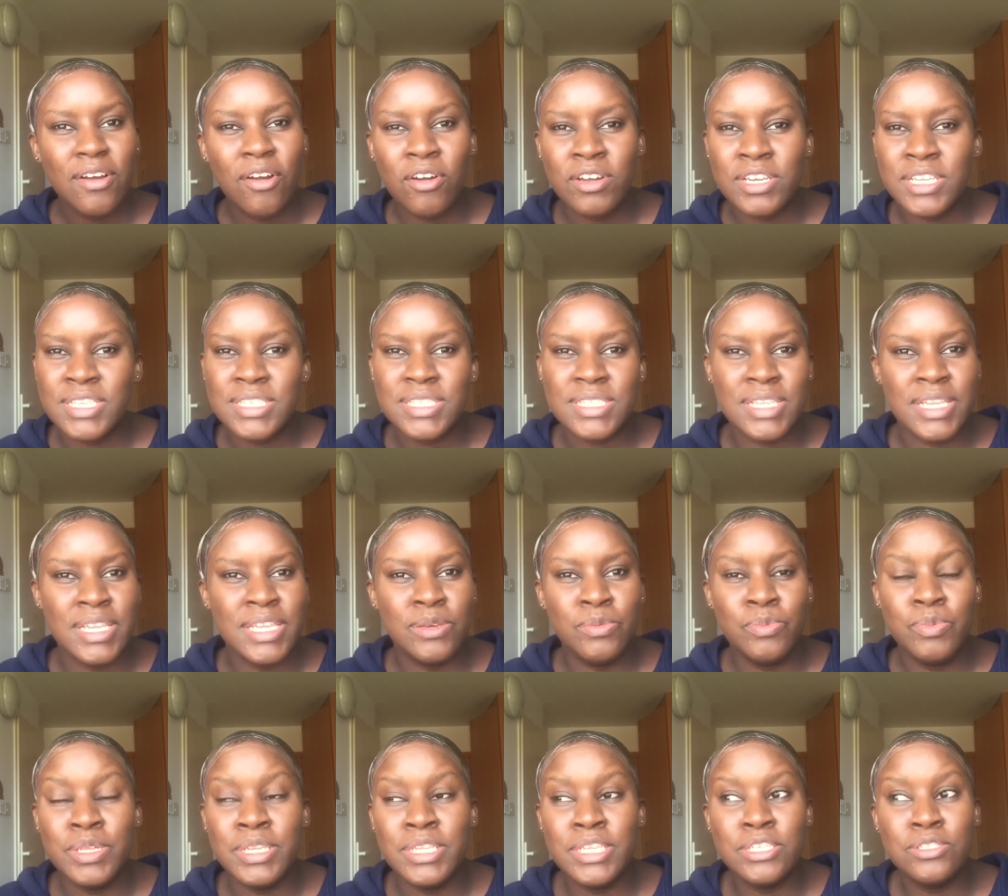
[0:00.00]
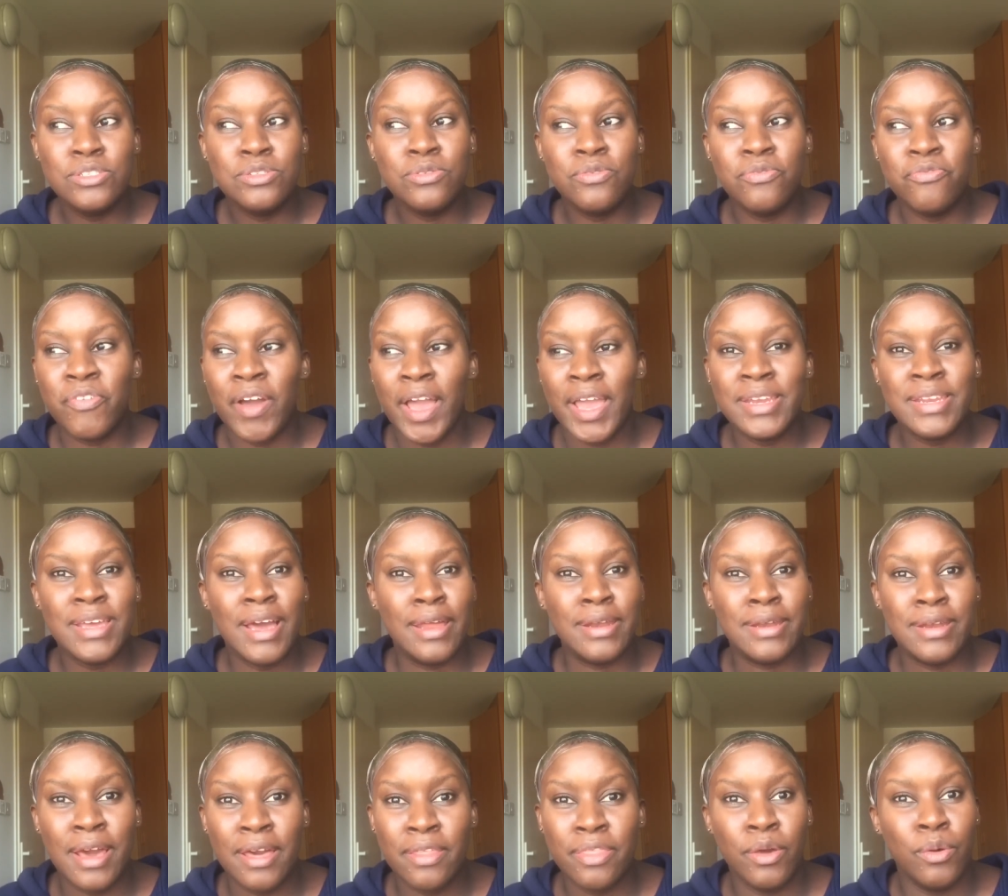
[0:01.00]
honestly, we need to find
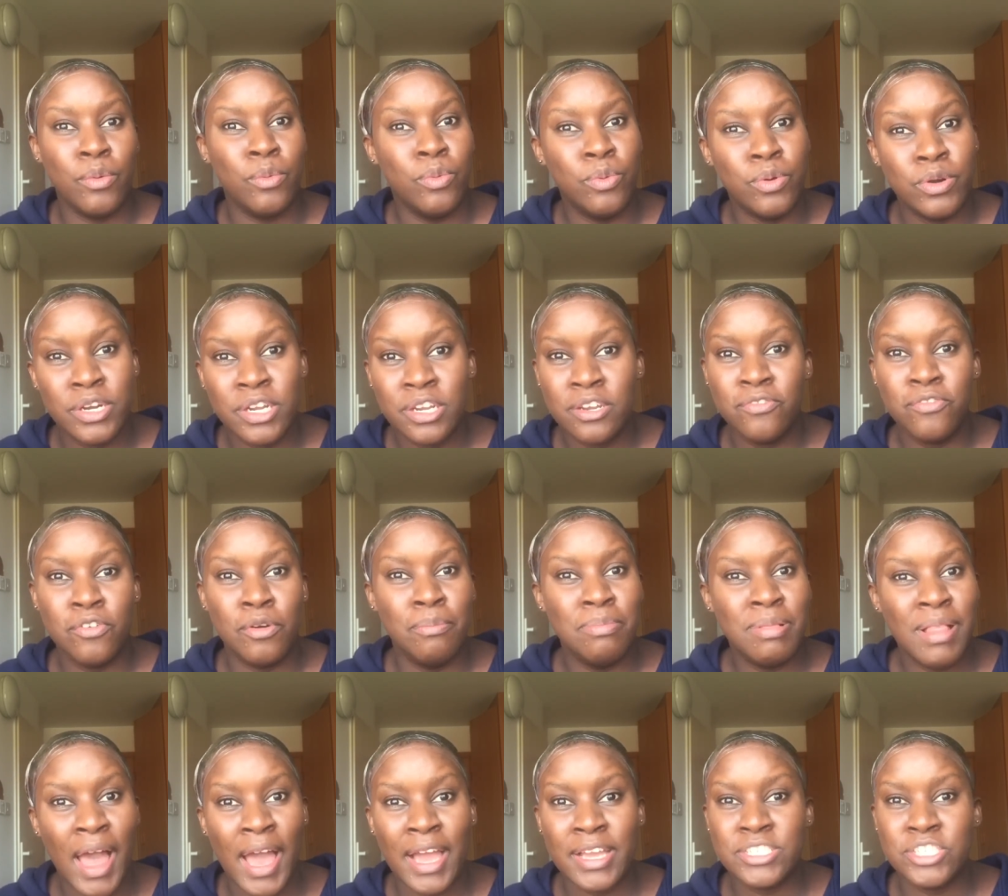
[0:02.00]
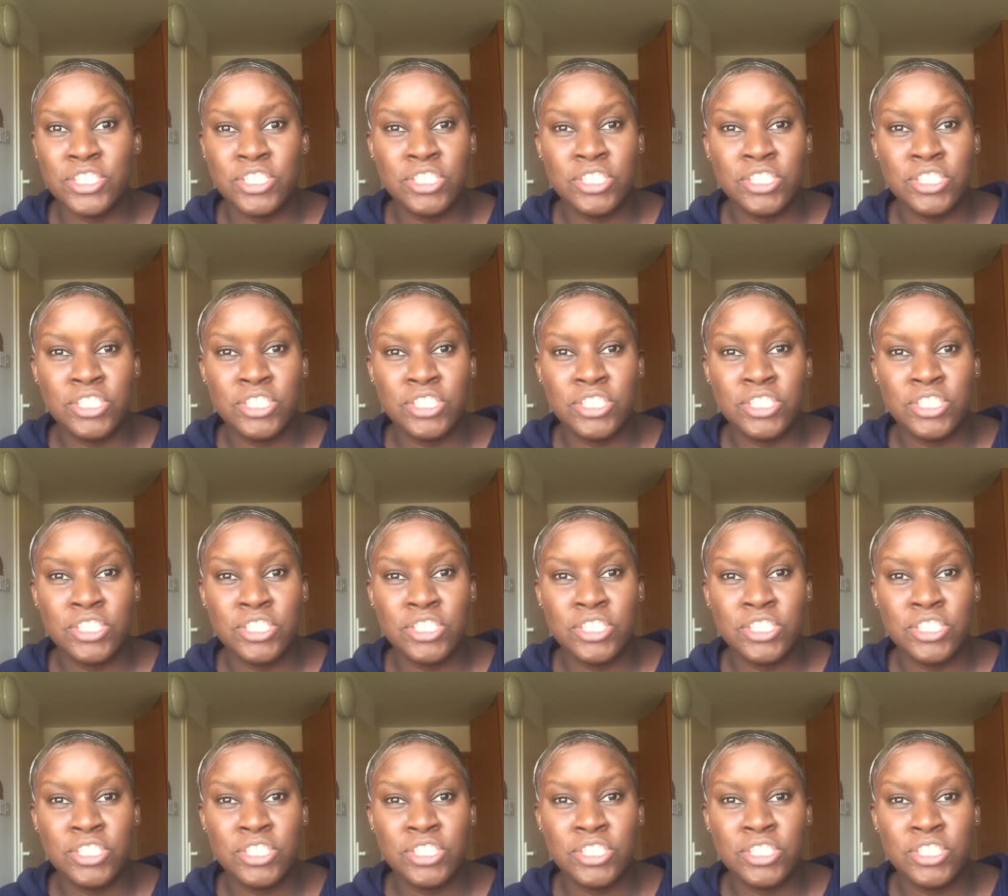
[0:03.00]
another word for black